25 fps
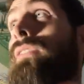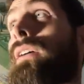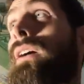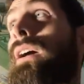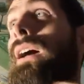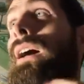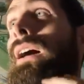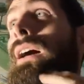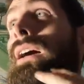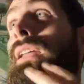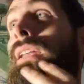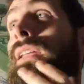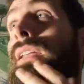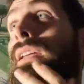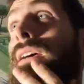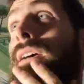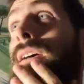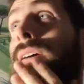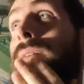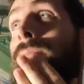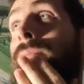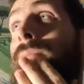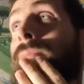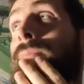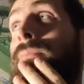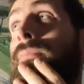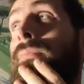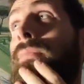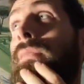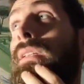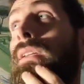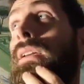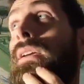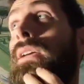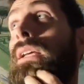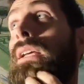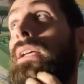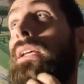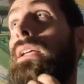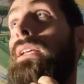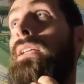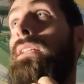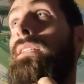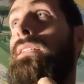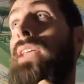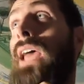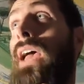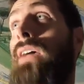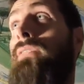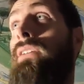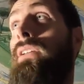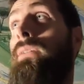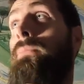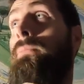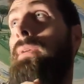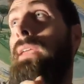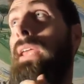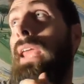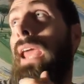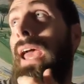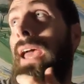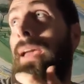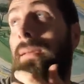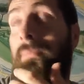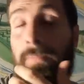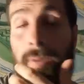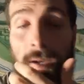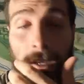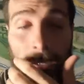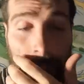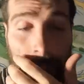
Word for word: at uh, seven p m